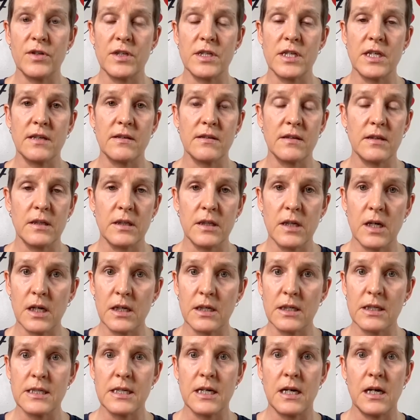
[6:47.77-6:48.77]
It takes a
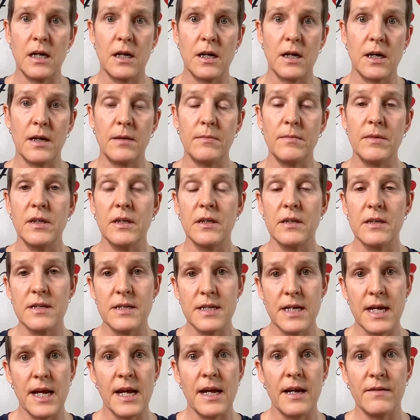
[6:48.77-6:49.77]
lot of time,
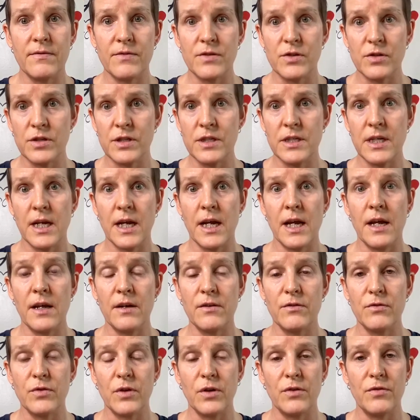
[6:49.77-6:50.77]
day after day,
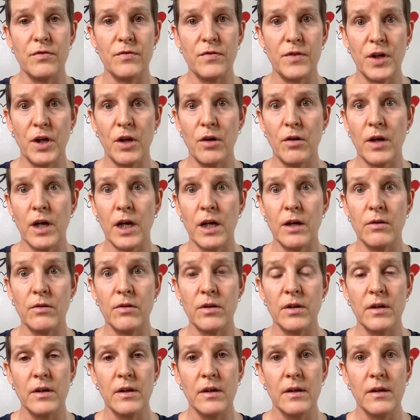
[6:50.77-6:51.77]
of figuring
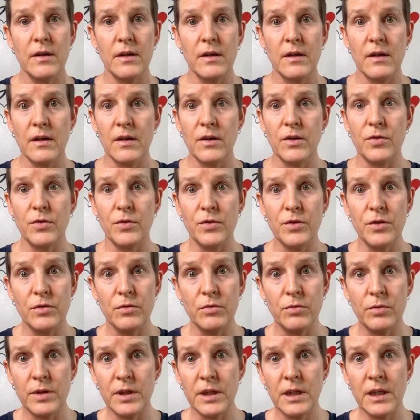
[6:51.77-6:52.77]
out who you
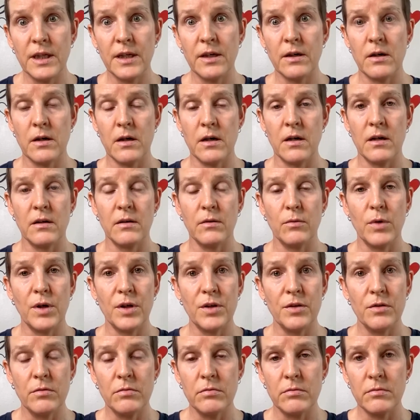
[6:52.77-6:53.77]
really are, what
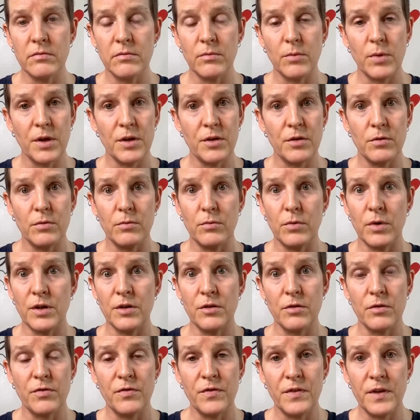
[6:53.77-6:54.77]

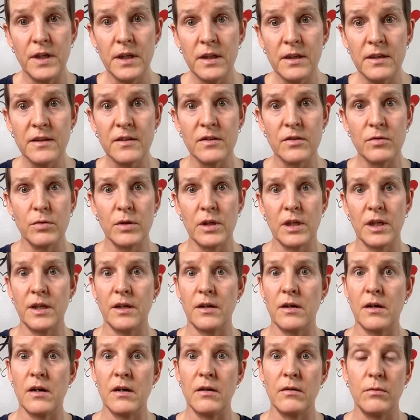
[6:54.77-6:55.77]
your feelings really
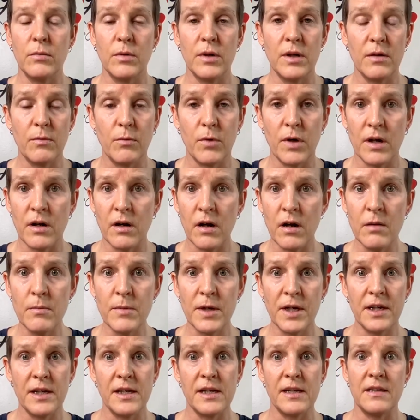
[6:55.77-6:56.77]
are, what are
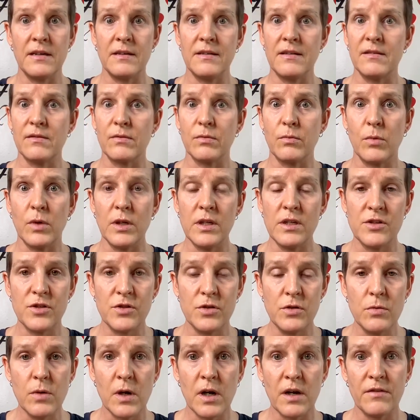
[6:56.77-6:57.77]
my needs, what
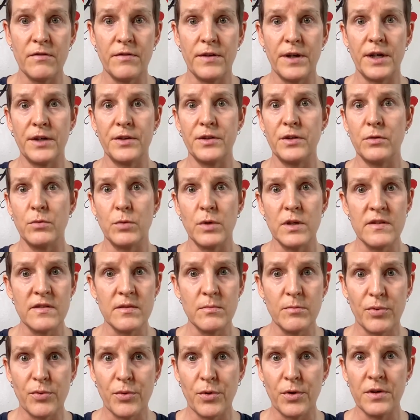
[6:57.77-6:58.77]
do I value, what's
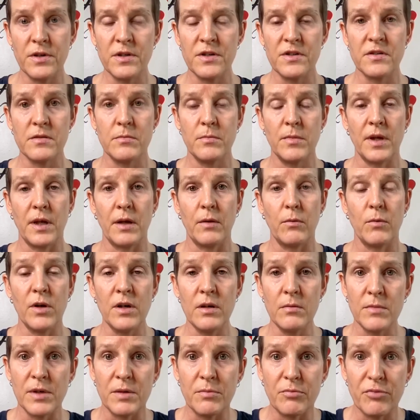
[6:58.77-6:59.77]
important to me, what
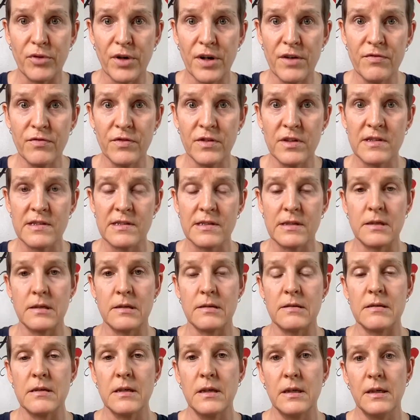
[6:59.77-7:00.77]
are my
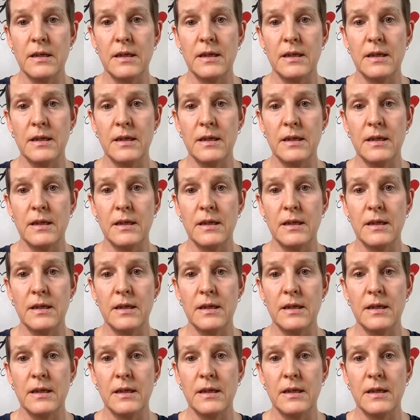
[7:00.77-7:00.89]
preferences.